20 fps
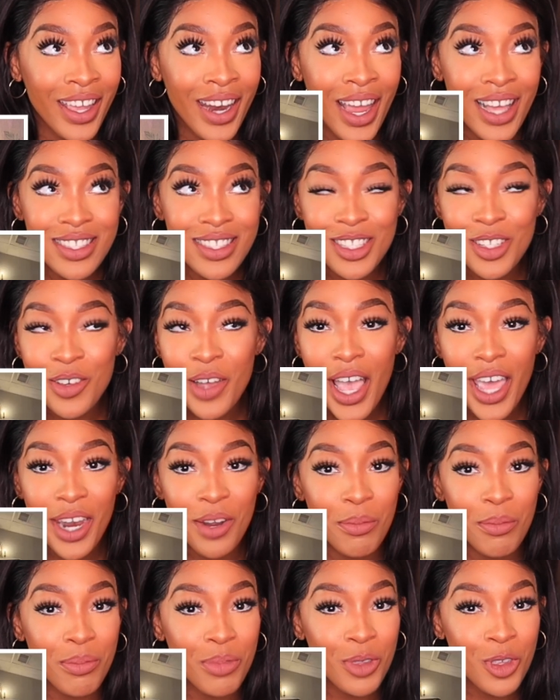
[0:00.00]
and I still had
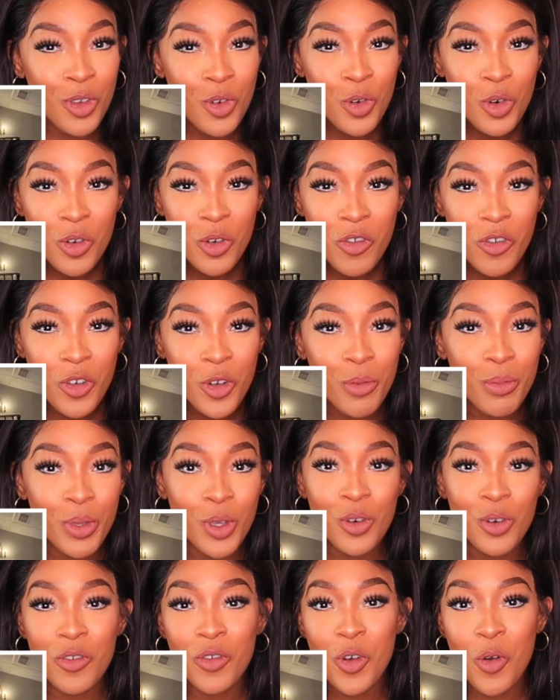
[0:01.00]
a beautiful,
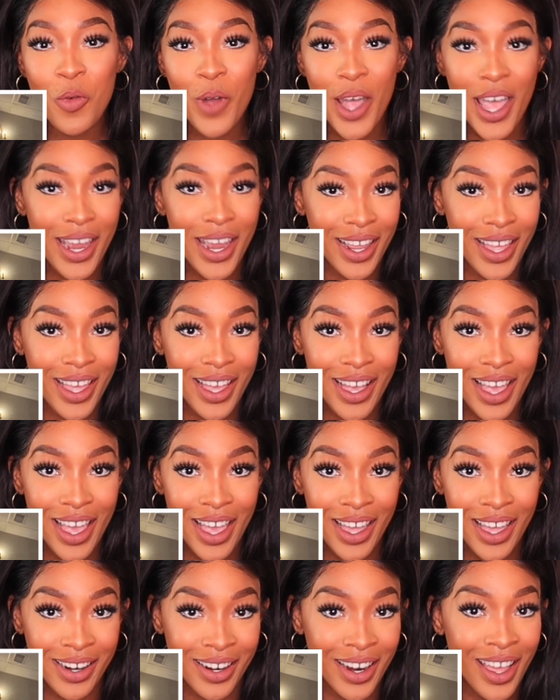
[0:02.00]
beautiful wedding,
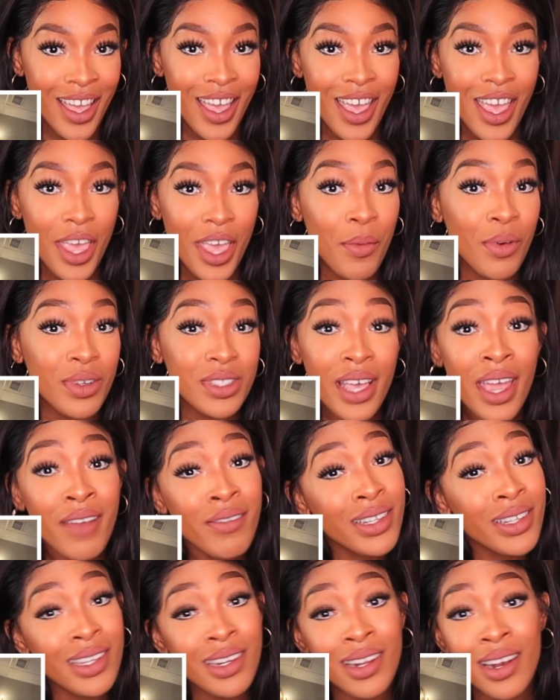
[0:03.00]
and it was
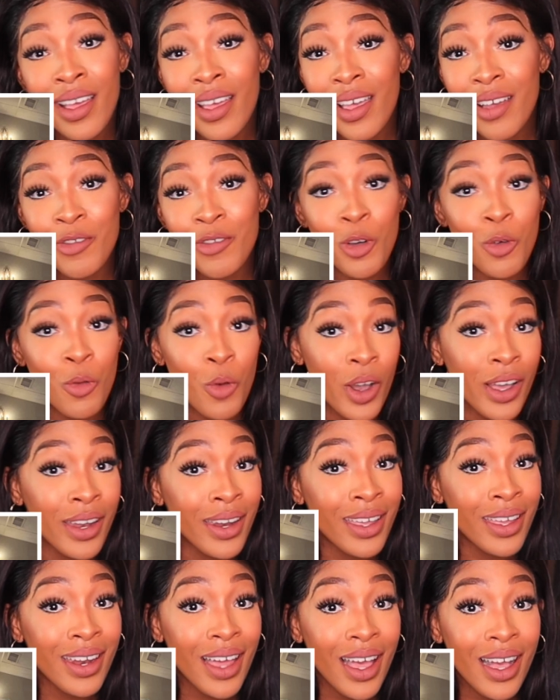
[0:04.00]
everything that I ever wanted.